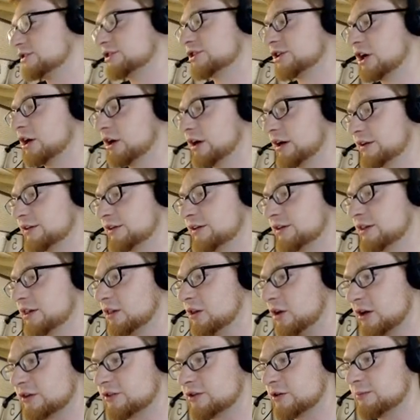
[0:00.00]
sharing that
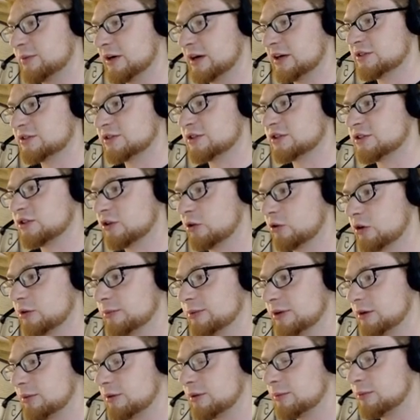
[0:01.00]
long to bytes can totally
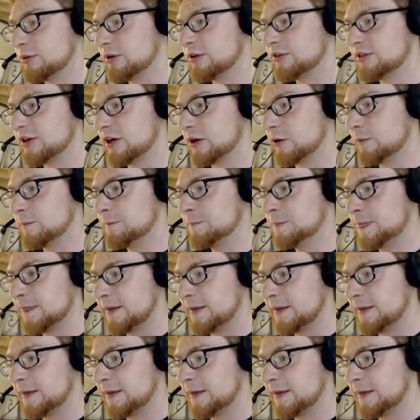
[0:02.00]
be able to print out